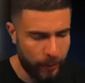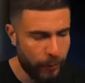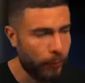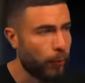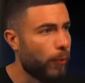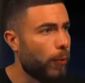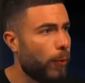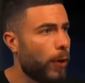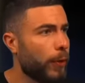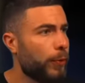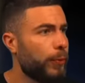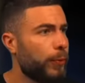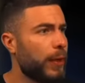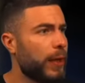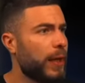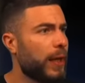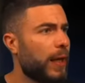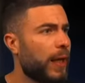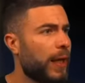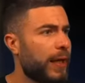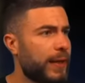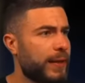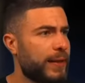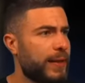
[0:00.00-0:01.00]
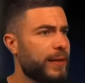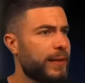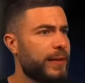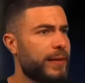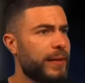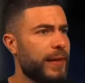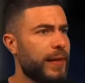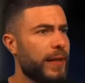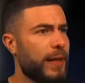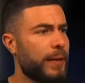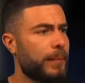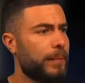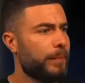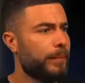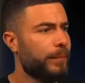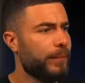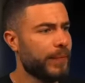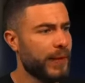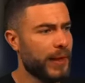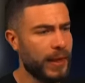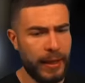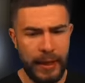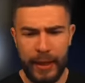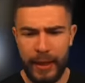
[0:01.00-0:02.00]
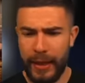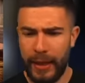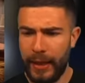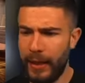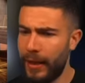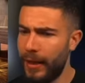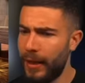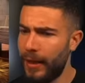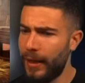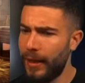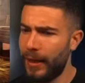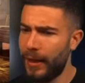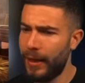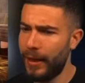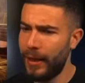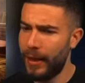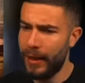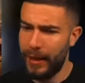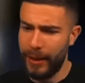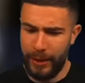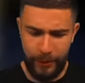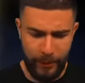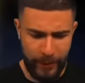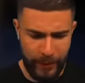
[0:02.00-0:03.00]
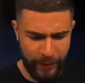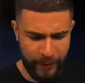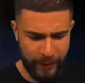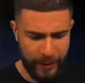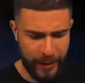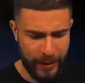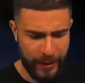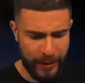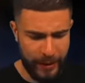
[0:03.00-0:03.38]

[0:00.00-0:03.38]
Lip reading: what we like to see. And we have